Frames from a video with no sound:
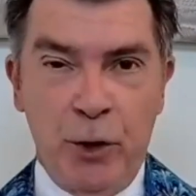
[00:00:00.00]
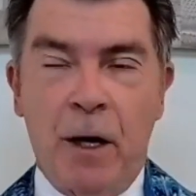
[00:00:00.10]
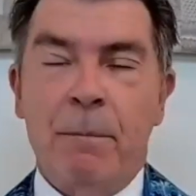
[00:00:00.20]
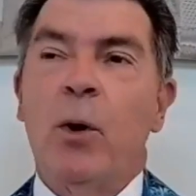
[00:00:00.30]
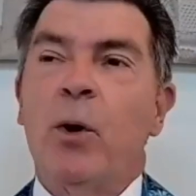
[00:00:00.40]

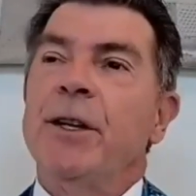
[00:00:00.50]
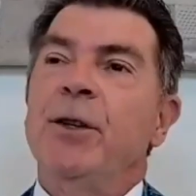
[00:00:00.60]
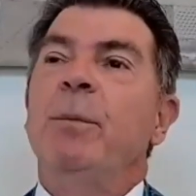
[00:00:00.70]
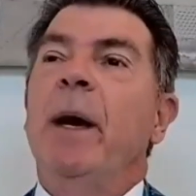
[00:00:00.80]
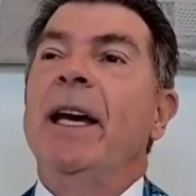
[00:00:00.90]
a more
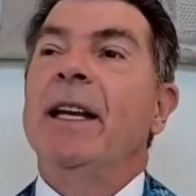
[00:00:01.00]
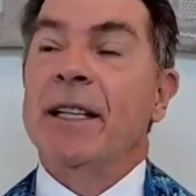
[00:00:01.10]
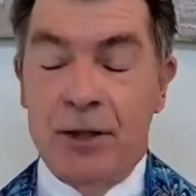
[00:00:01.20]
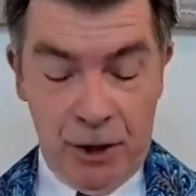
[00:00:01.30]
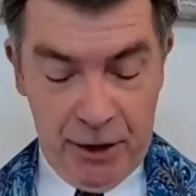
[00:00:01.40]
humane
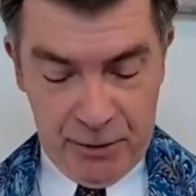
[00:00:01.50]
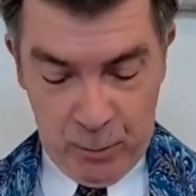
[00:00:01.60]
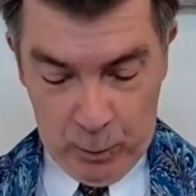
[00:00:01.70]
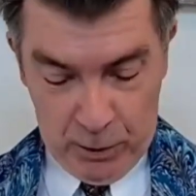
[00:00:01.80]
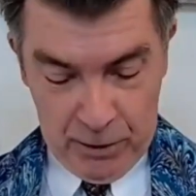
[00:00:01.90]
and just
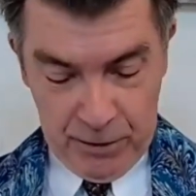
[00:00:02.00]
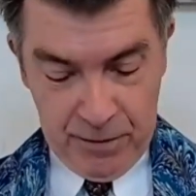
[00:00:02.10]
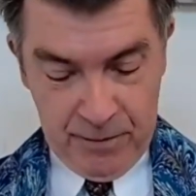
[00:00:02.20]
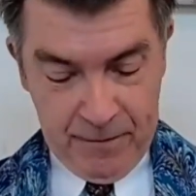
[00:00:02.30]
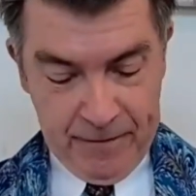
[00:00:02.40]
world.